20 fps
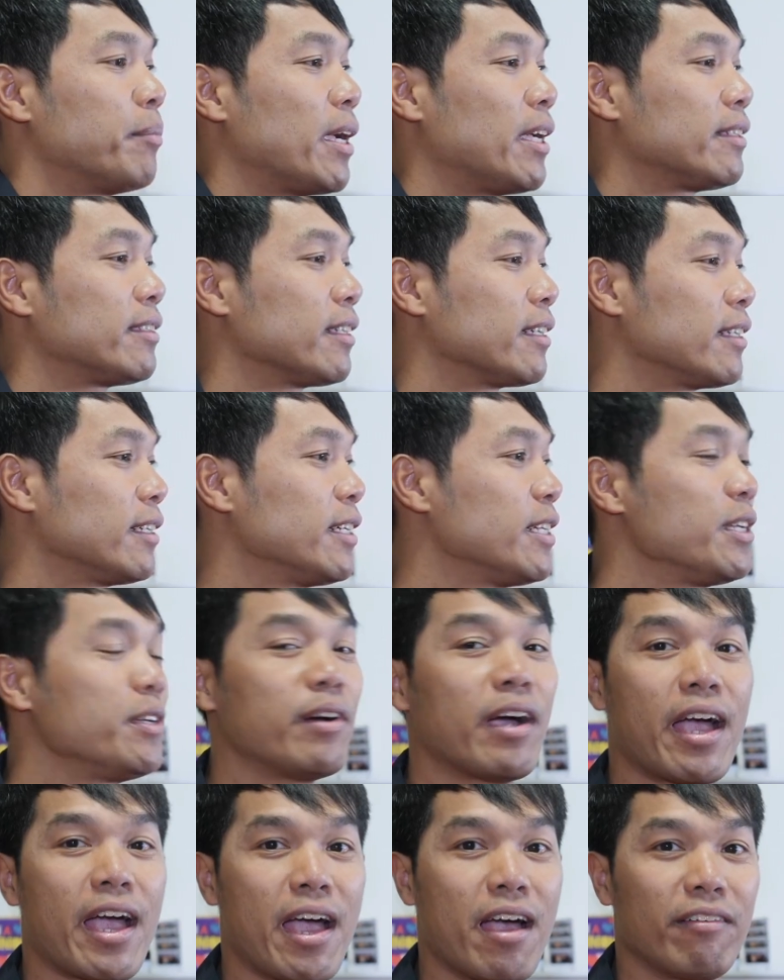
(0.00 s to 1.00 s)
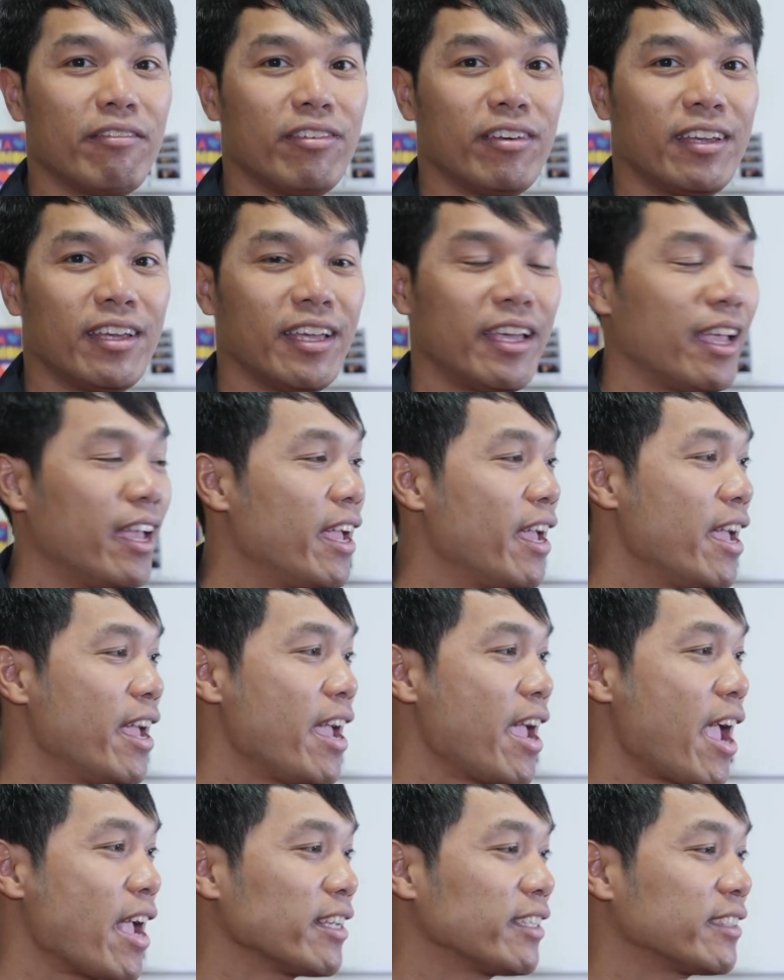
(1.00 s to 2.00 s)
Basically, you have
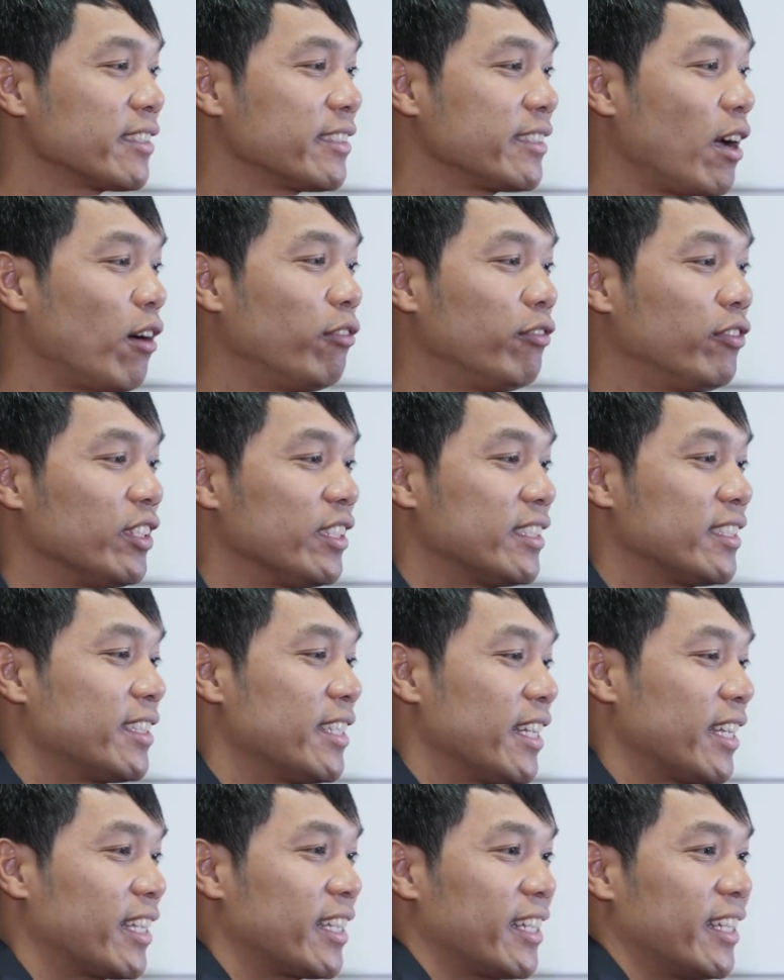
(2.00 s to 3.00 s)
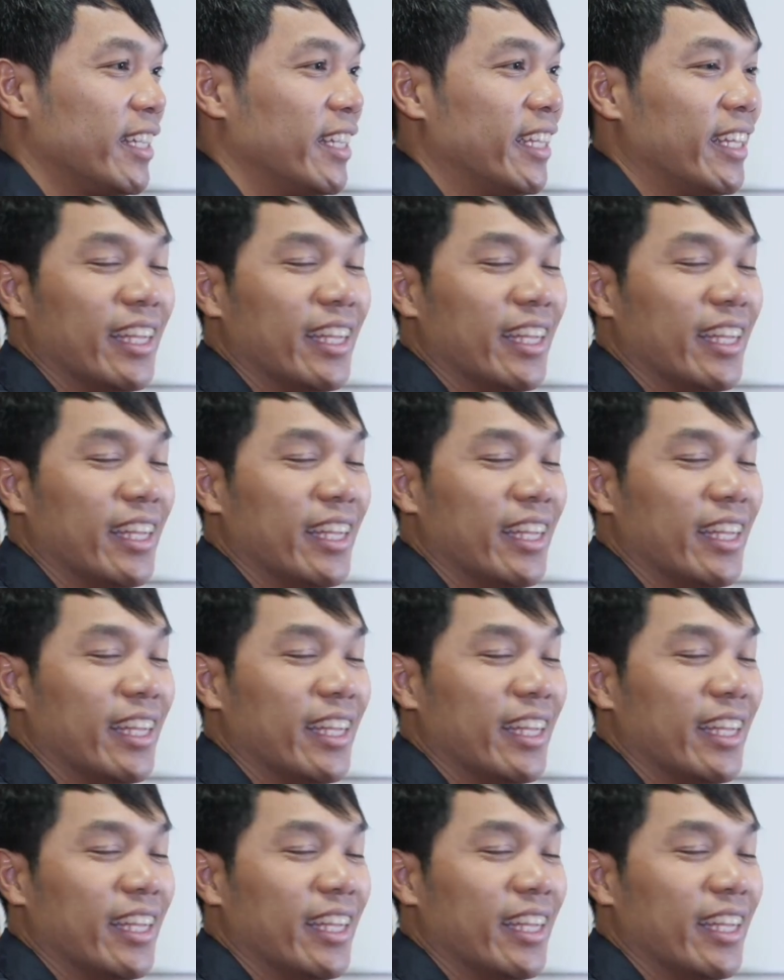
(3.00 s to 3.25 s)
a selfie stick.